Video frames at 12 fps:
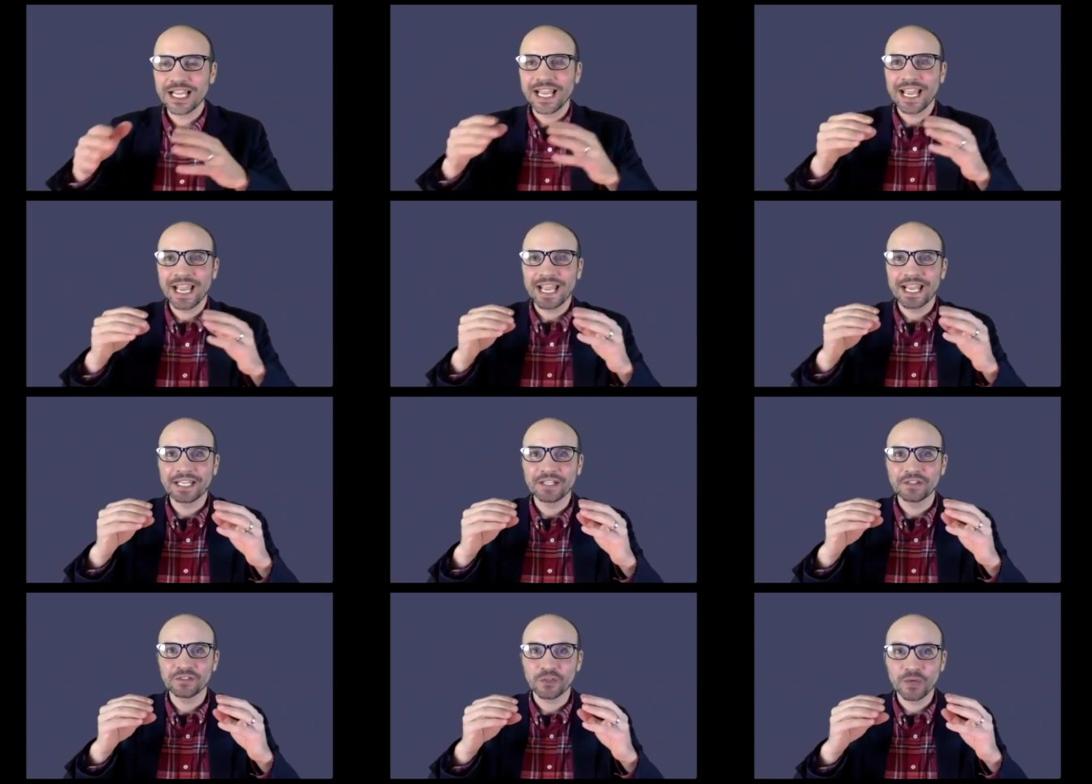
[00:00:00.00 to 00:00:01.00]
And
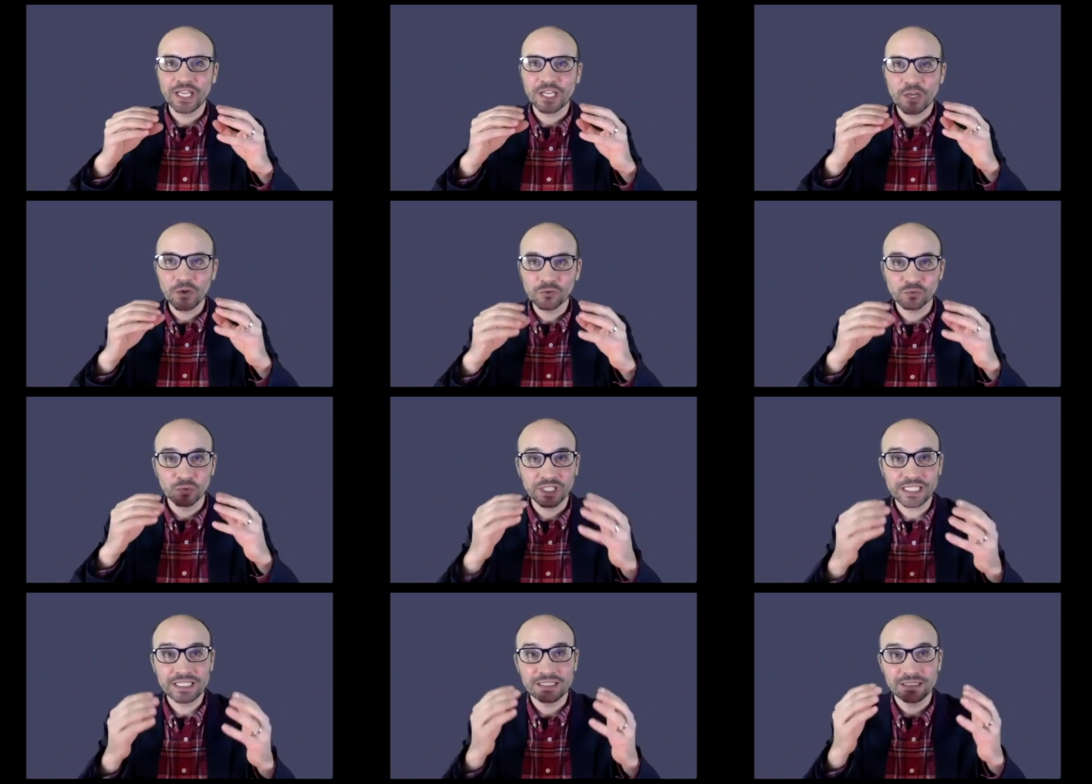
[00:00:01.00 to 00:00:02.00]
so it goes
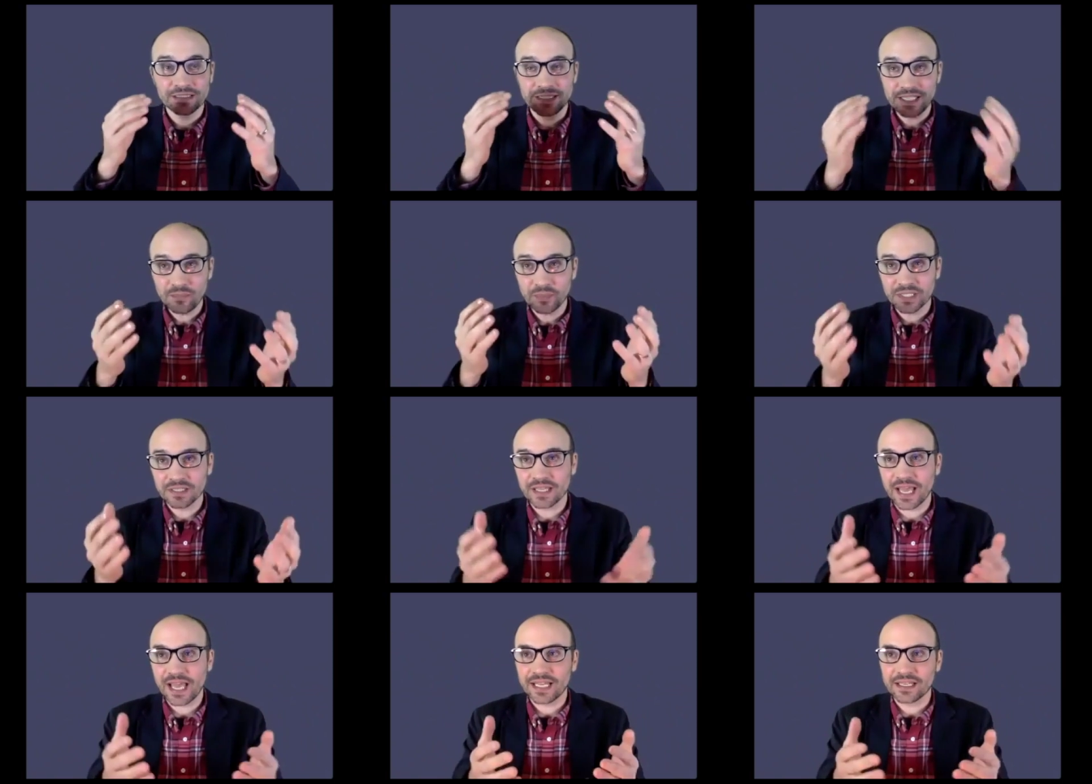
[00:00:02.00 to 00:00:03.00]
really deep into
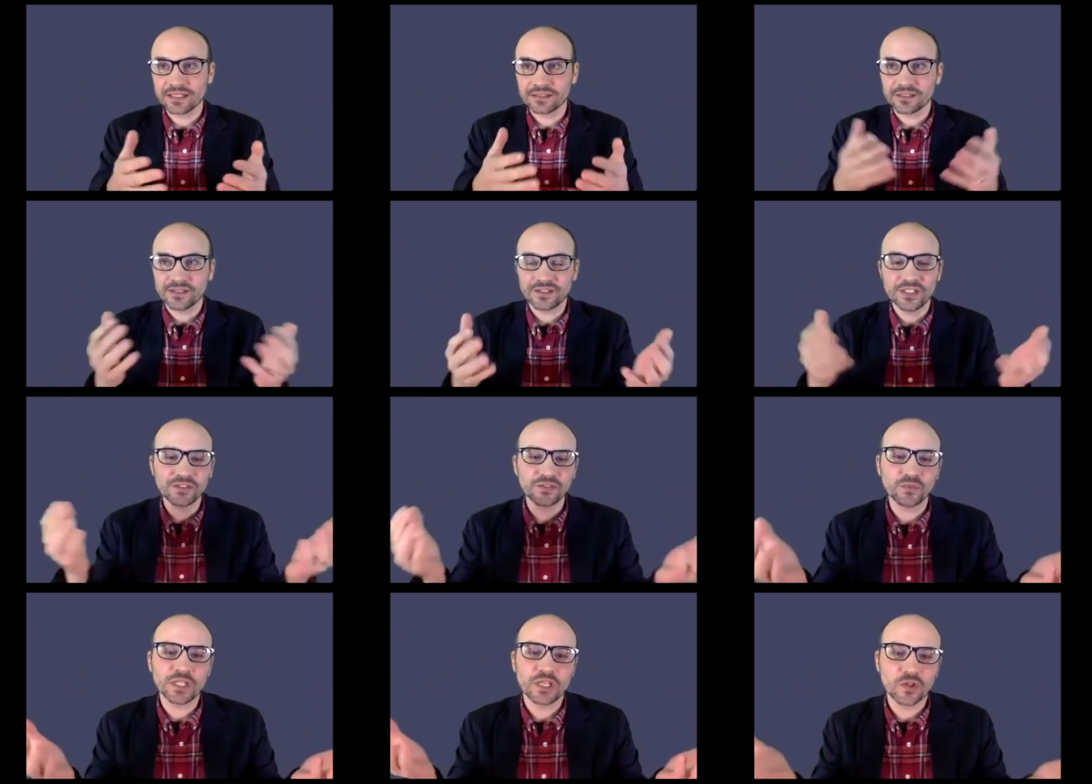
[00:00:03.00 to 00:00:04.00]
that, and it's a
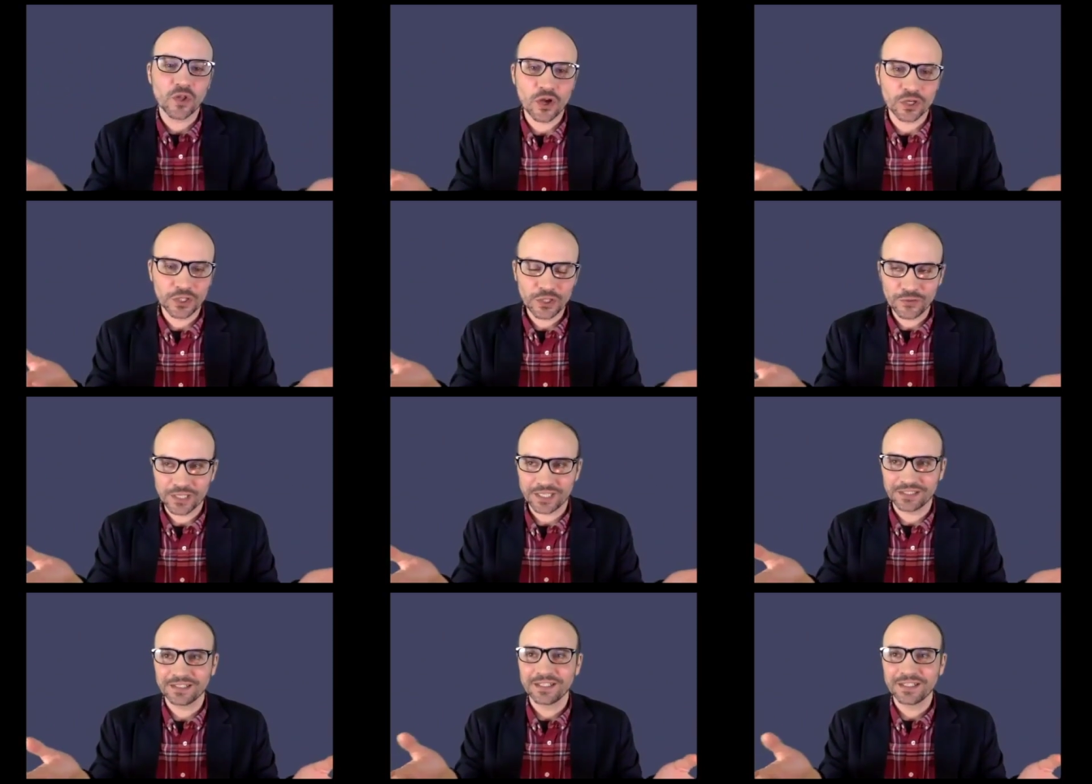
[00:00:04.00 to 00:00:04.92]
6-week-long unit.